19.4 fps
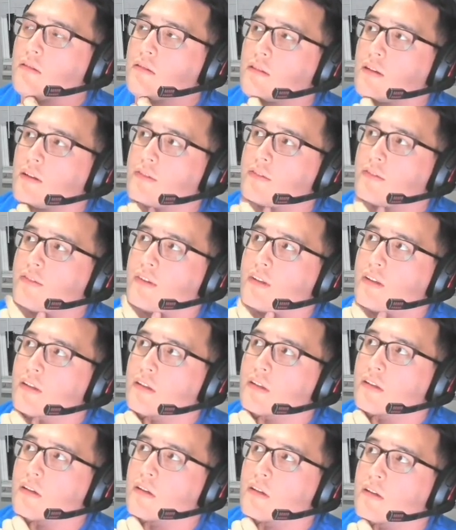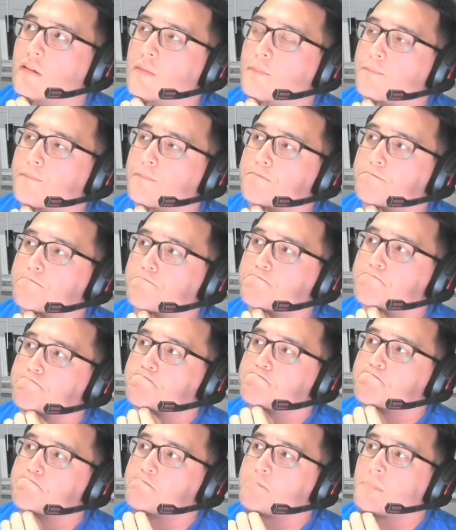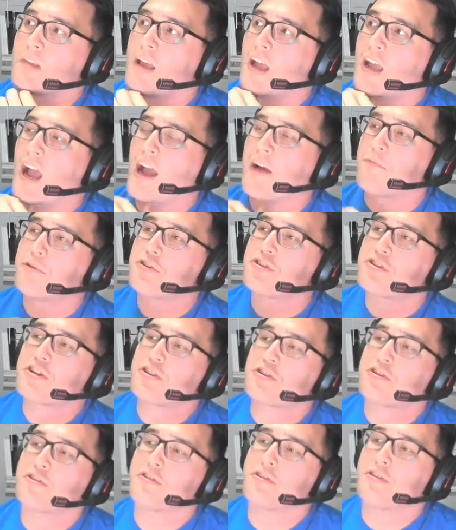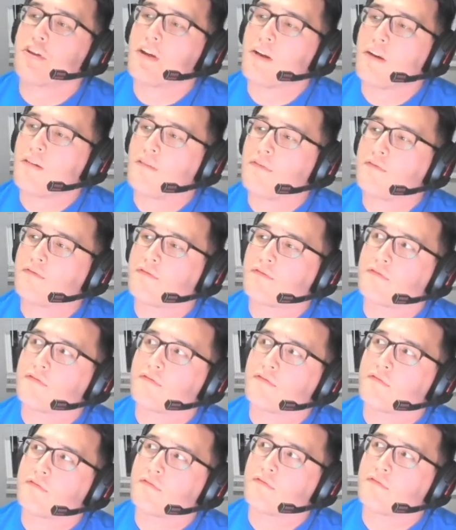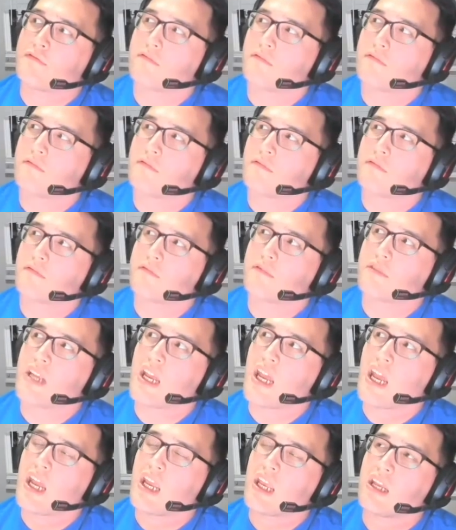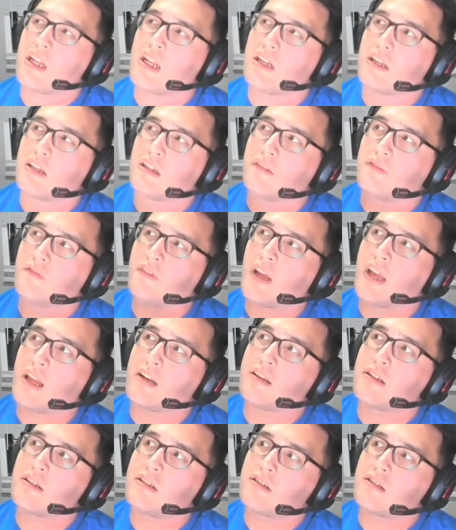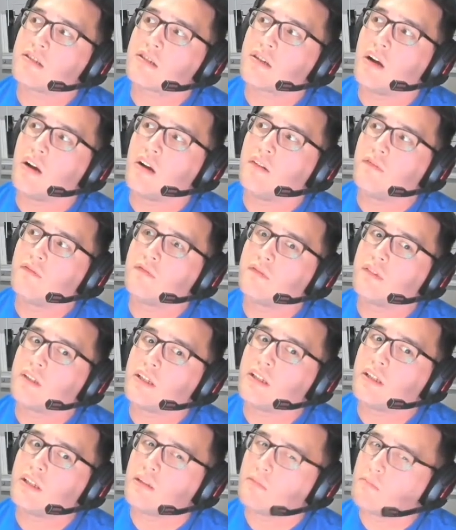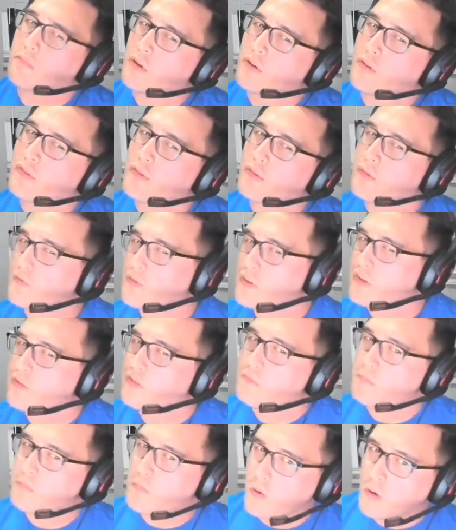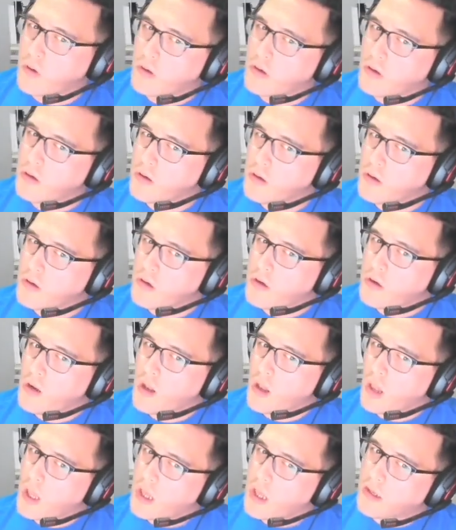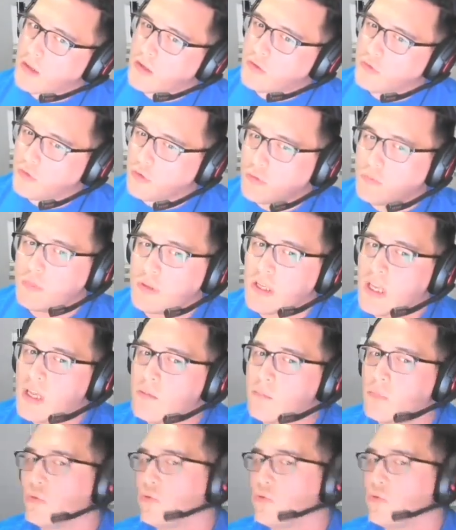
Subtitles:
how to say I wish I could have taken advantage of the immersiveness more, like to be able